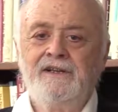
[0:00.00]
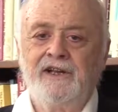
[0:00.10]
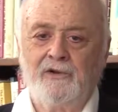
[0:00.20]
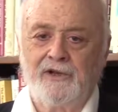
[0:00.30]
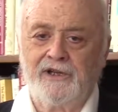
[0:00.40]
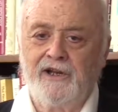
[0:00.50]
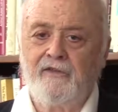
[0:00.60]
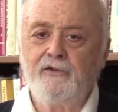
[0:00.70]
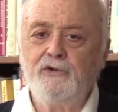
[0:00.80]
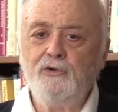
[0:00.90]
killing
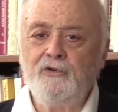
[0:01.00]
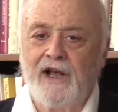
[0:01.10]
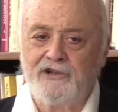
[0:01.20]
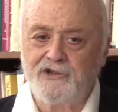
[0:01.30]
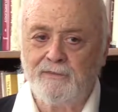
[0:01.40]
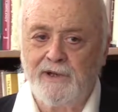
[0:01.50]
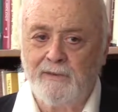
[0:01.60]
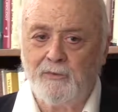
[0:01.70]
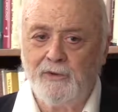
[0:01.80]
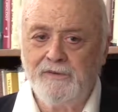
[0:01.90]
another 2,000
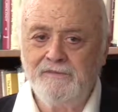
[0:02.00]
people.